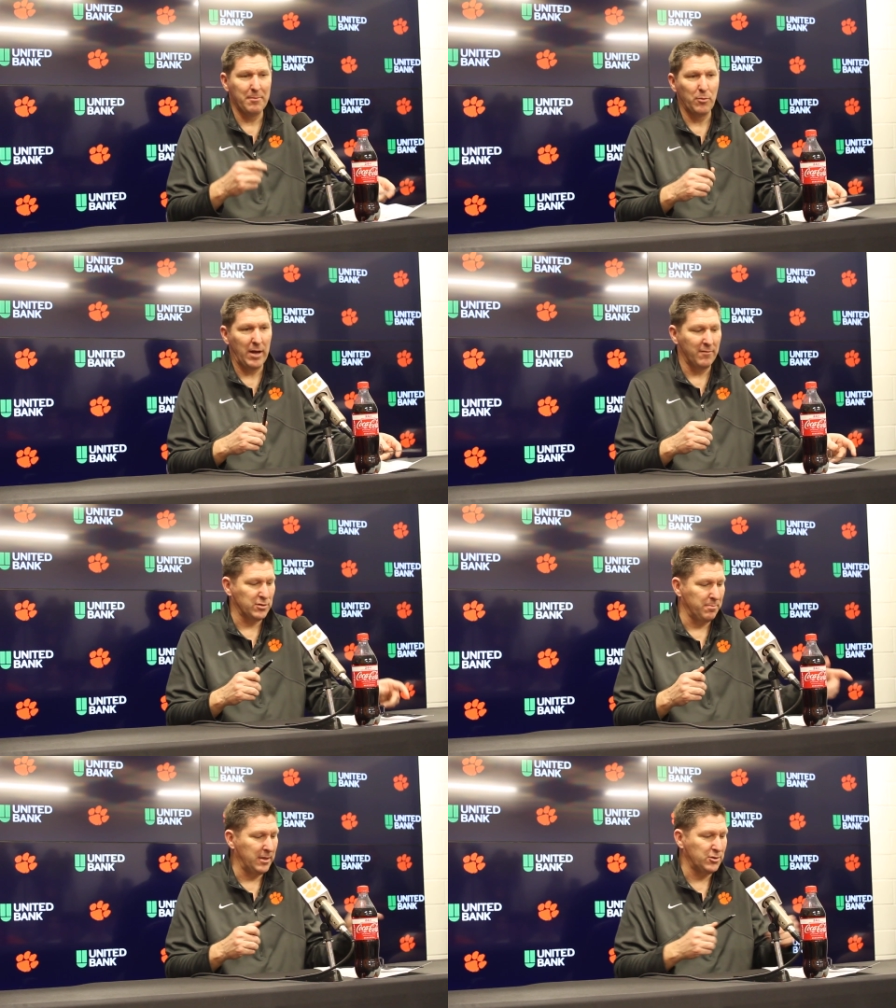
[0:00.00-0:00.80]
I mean, we
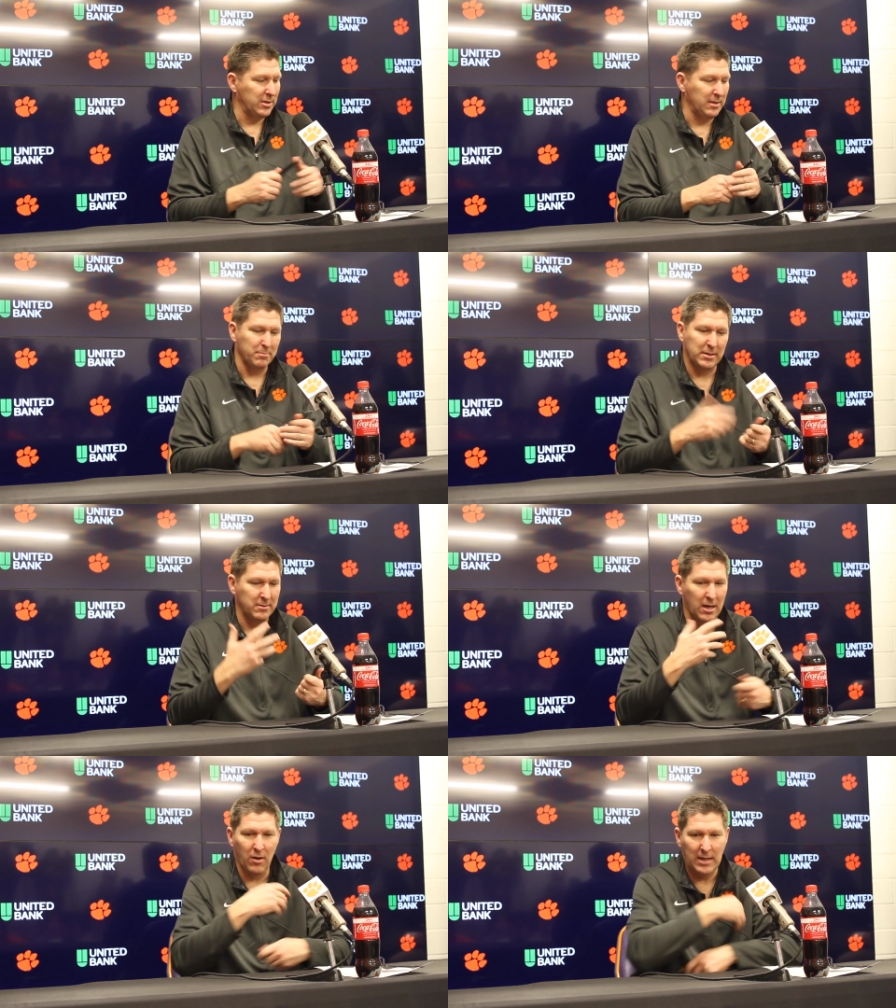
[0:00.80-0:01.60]
obviously mention it,
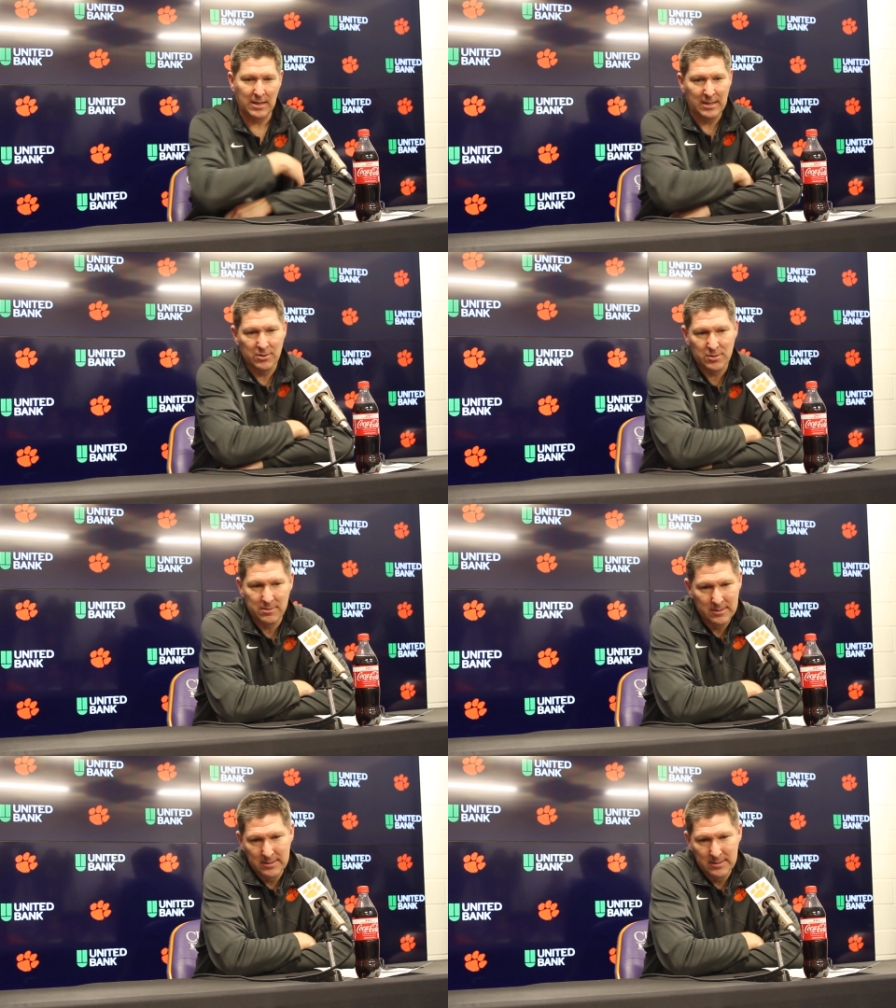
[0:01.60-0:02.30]
but no, I, I just